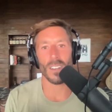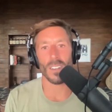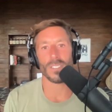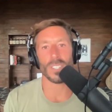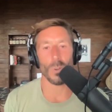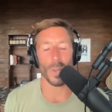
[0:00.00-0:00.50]

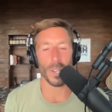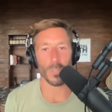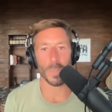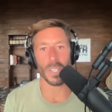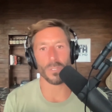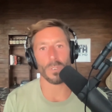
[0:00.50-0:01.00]
seed oils,
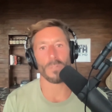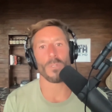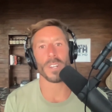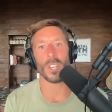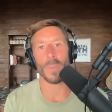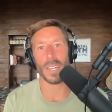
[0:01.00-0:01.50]
because you are
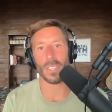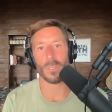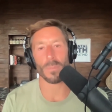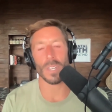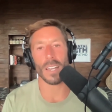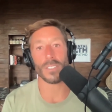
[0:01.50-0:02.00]
avoiding omega
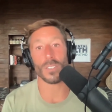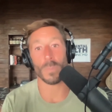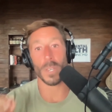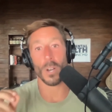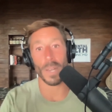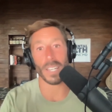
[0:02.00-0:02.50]
3, excuse
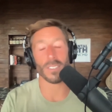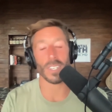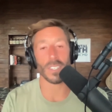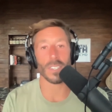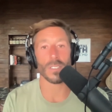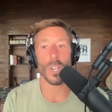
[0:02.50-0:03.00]
me, omega
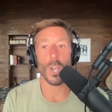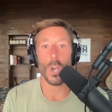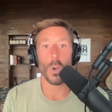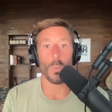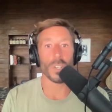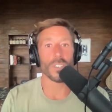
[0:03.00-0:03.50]
6s,
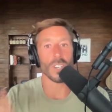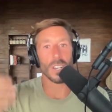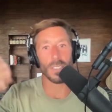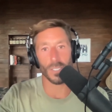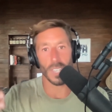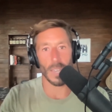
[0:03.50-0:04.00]
which share
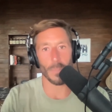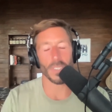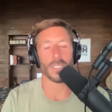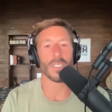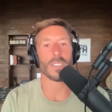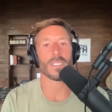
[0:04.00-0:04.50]
the same
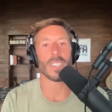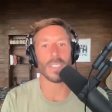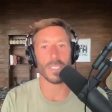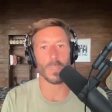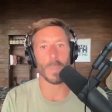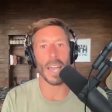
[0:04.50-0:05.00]

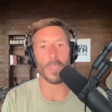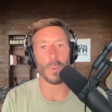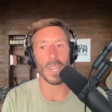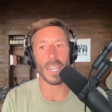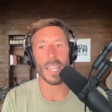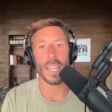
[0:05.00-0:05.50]
synthesis
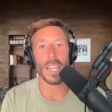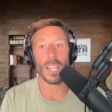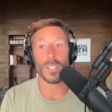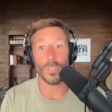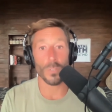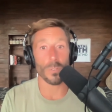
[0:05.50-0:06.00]
pathway
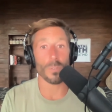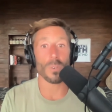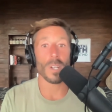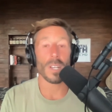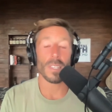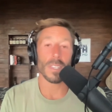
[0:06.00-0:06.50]
to
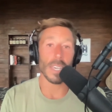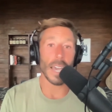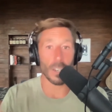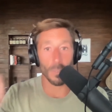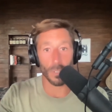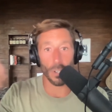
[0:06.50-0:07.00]
the
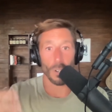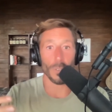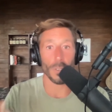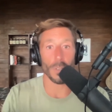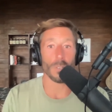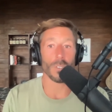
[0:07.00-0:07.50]
end
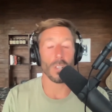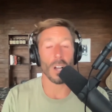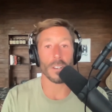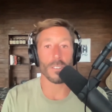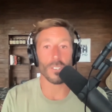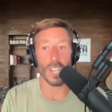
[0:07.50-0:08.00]
result, those
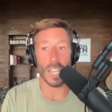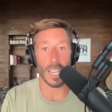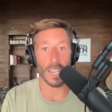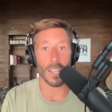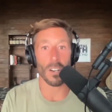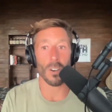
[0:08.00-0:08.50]
longer
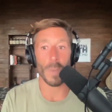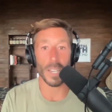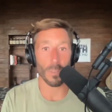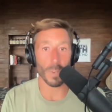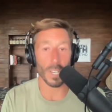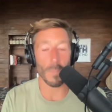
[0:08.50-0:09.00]
chain omega
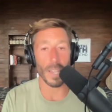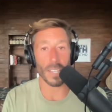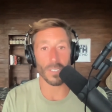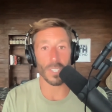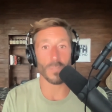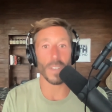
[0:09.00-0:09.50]
3 and omega
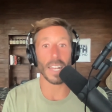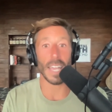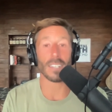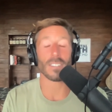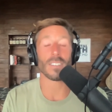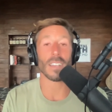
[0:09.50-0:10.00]
6 fatty
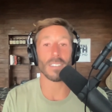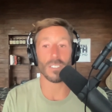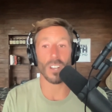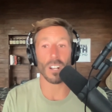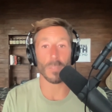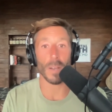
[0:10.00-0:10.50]
acids, as I
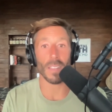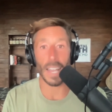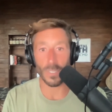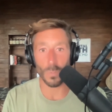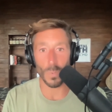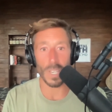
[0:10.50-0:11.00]
talked about
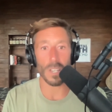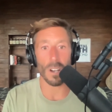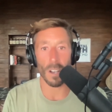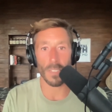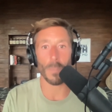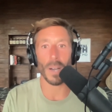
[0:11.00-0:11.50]
last week
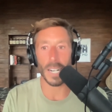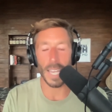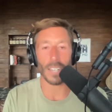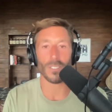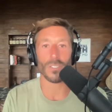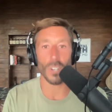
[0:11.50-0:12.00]
on the
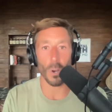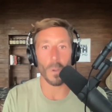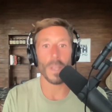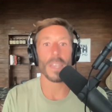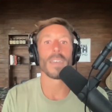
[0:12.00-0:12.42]
podcast. So,